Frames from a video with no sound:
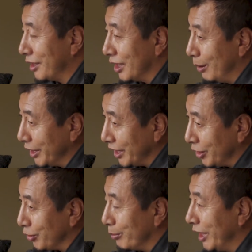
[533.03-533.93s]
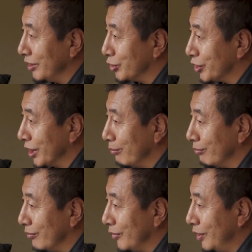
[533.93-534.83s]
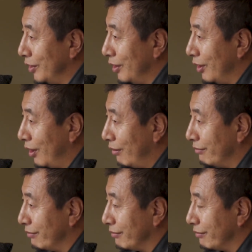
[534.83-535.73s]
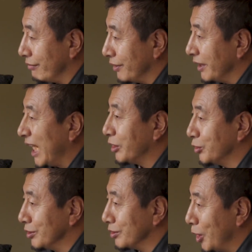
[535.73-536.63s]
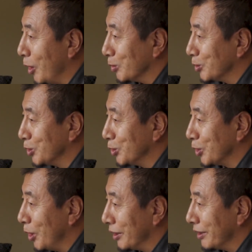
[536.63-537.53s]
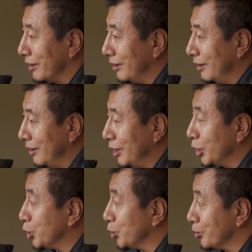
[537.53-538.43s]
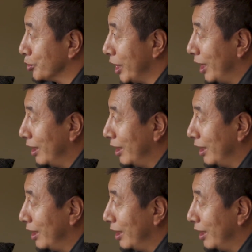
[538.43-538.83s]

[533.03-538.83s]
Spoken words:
coming into the mainstream of the national songs, you call it, a jhumdra.